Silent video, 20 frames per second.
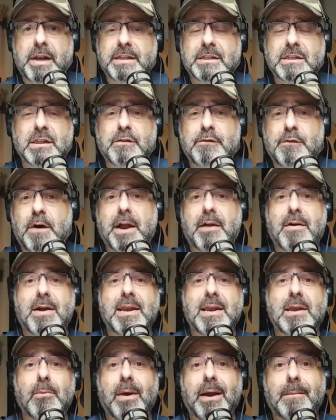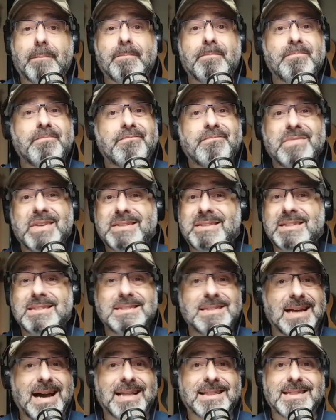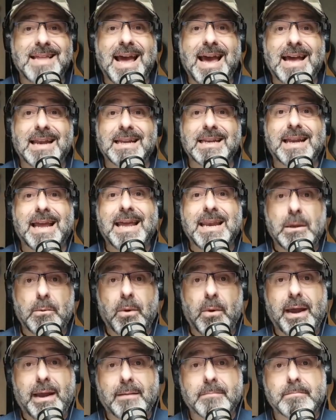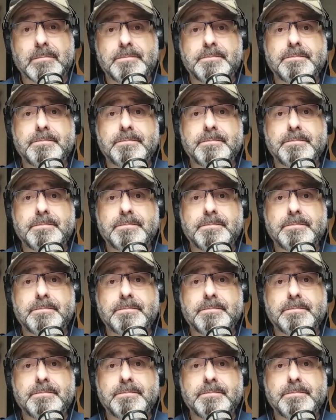into the fire anyway. This is not that in any way.